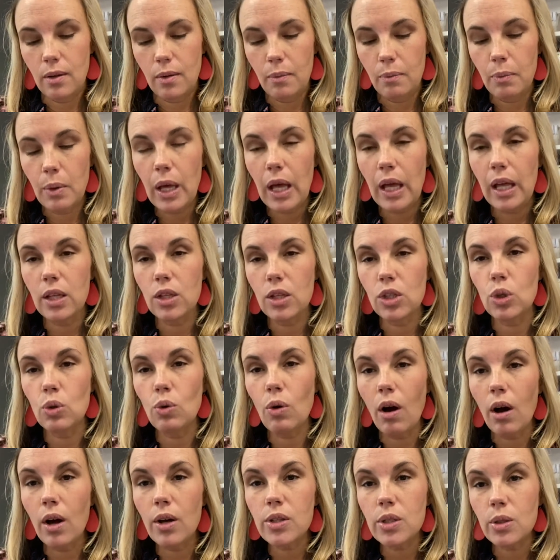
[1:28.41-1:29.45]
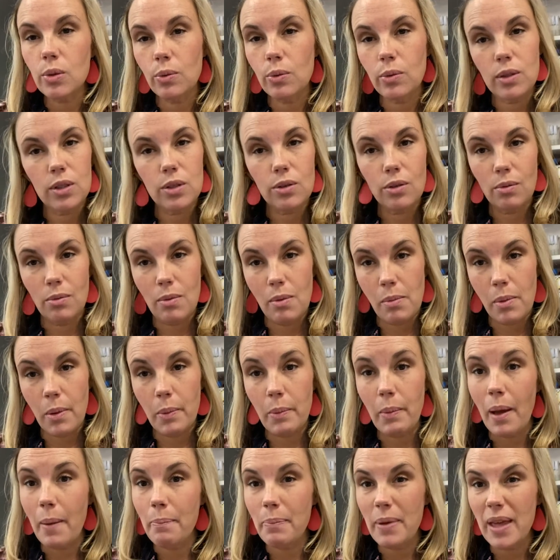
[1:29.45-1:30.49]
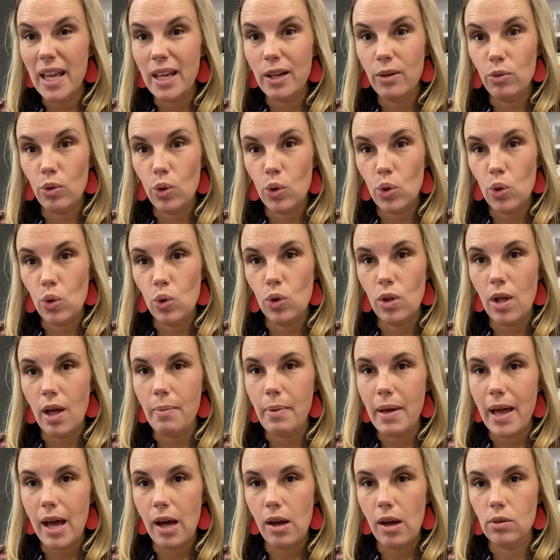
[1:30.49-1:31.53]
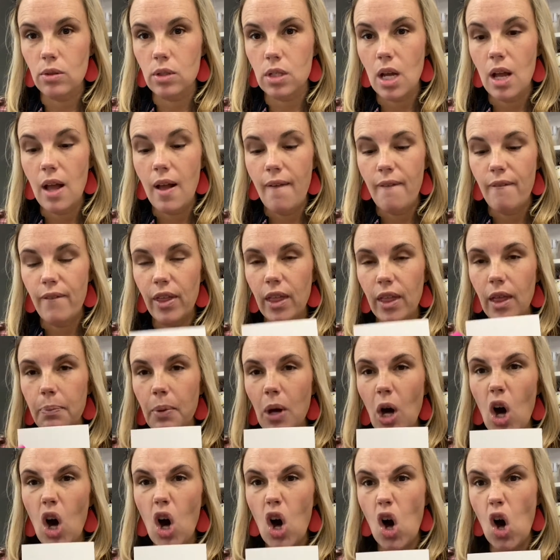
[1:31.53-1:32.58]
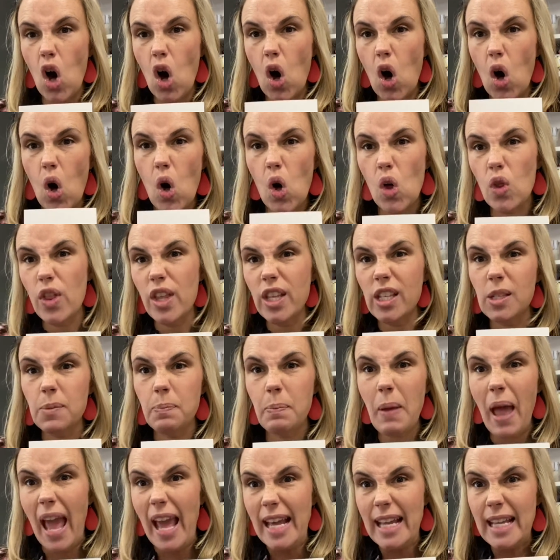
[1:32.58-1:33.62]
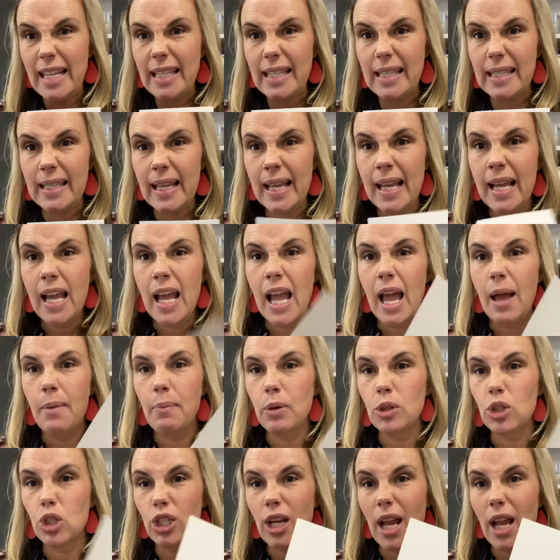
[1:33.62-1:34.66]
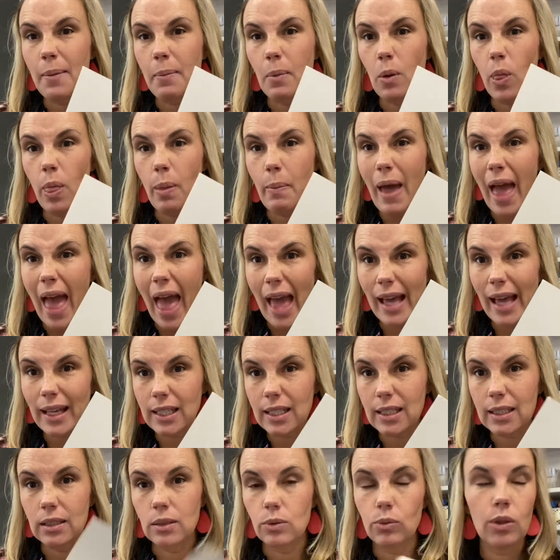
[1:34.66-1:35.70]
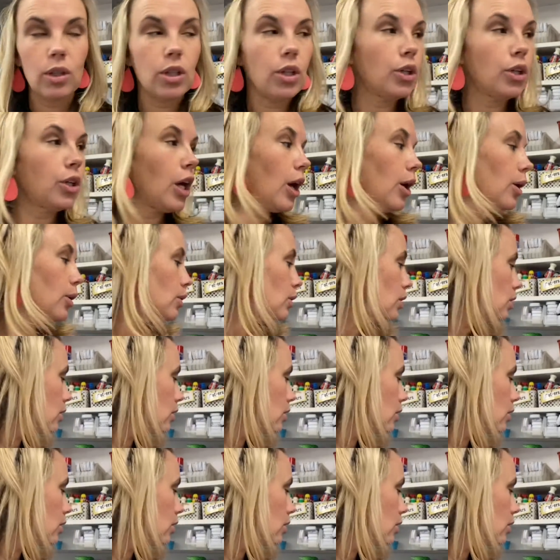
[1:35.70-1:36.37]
But you also want to remember my big rule about fill up all the space and put your name on the back with your code.